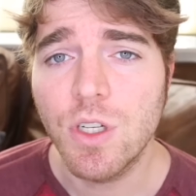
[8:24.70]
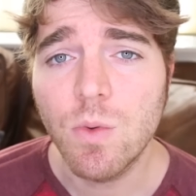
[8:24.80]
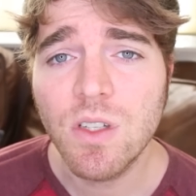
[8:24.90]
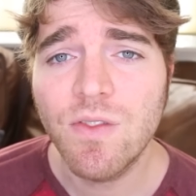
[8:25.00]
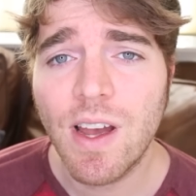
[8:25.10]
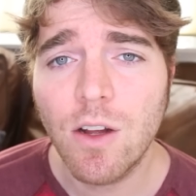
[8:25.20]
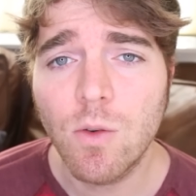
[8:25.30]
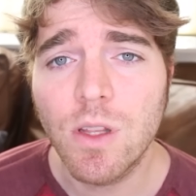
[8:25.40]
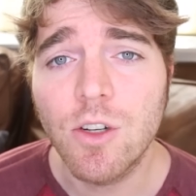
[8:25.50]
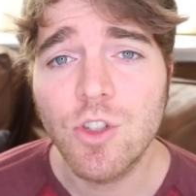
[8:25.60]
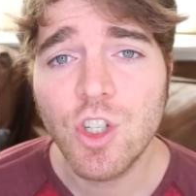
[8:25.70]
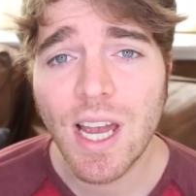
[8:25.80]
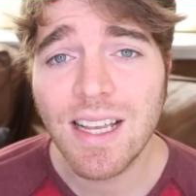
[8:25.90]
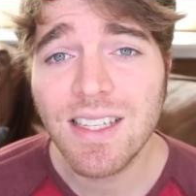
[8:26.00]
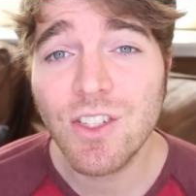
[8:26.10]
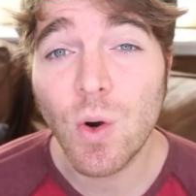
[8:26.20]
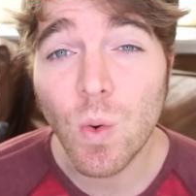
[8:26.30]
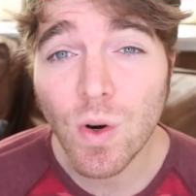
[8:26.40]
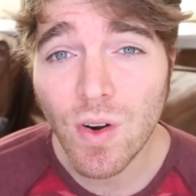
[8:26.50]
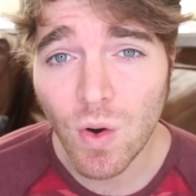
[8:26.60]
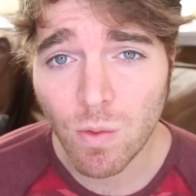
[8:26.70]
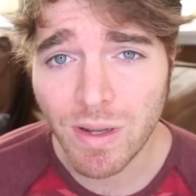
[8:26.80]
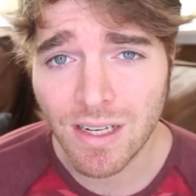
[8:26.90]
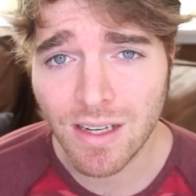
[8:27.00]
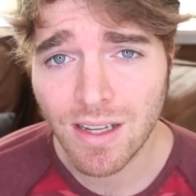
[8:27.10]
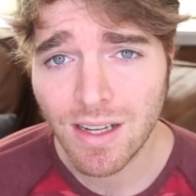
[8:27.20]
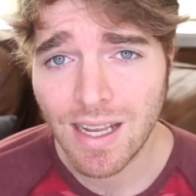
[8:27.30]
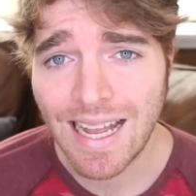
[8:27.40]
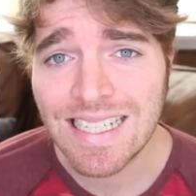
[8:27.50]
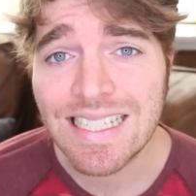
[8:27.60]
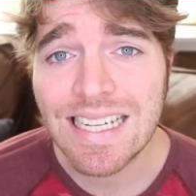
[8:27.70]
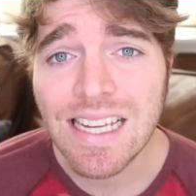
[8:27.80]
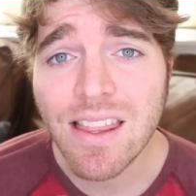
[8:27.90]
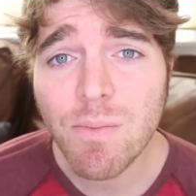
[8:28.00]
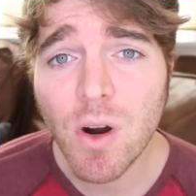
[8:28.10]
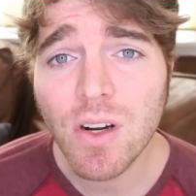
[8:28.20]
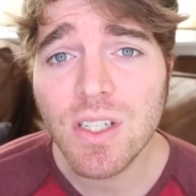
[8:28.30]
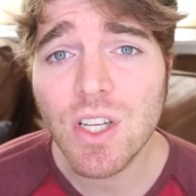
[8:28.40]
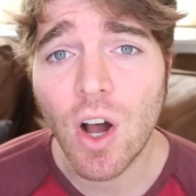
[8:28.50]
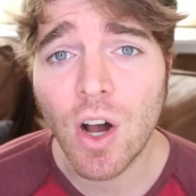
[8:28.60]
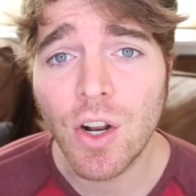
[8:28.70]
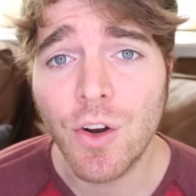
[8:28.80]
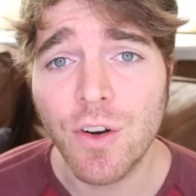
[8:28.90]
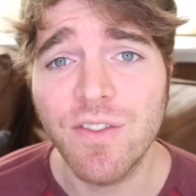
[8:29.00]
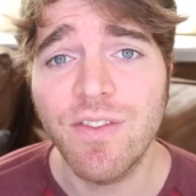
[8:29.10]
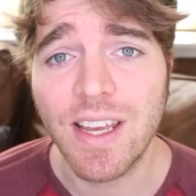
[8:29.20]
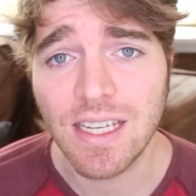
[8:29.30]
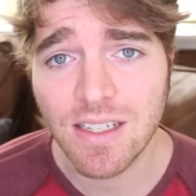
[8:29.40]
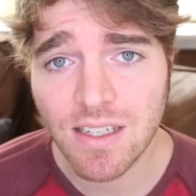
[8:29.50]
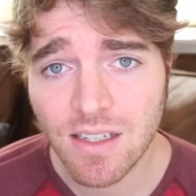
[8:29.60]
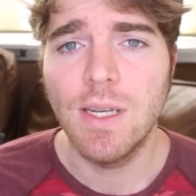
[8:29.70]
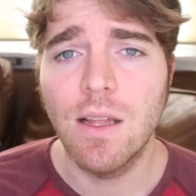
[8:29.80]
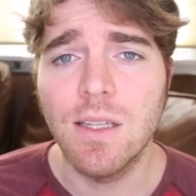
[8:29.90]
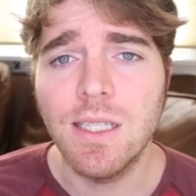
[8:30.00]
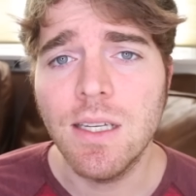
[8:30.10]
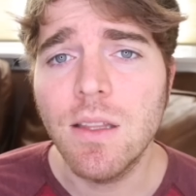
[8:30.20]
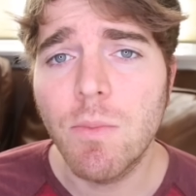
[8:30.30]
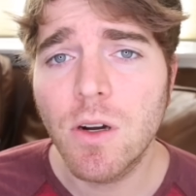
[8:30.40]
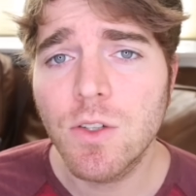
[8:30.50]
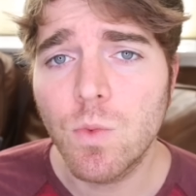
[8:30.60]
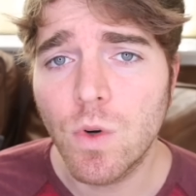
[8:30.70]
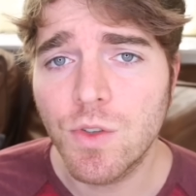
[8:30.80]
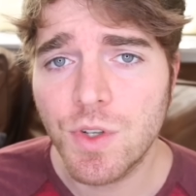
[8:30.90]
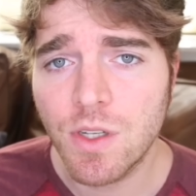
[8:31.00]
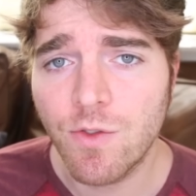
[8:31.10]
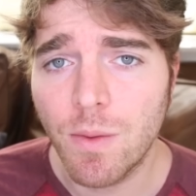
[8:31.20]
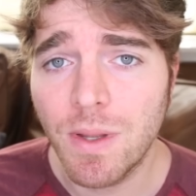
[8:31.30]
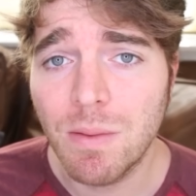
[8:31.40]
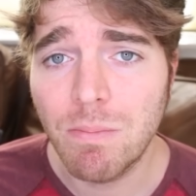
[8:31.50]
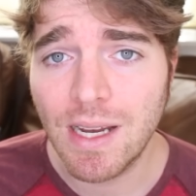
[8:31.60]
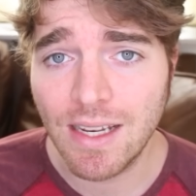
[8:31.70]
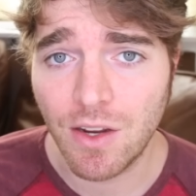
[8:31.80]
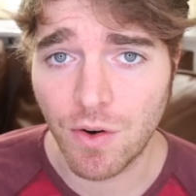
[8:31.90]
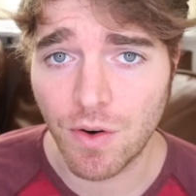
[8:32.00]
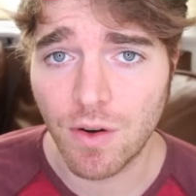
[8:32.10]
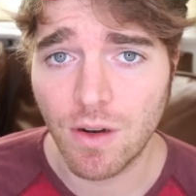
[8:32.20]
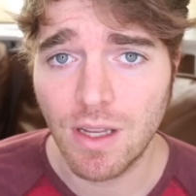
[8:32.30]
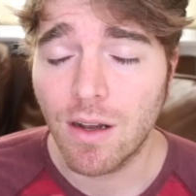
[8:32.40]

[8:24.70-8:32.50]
She was found with her chest torn open and teeth marks on her face. Now, the teeth marks weren't just from him biting her.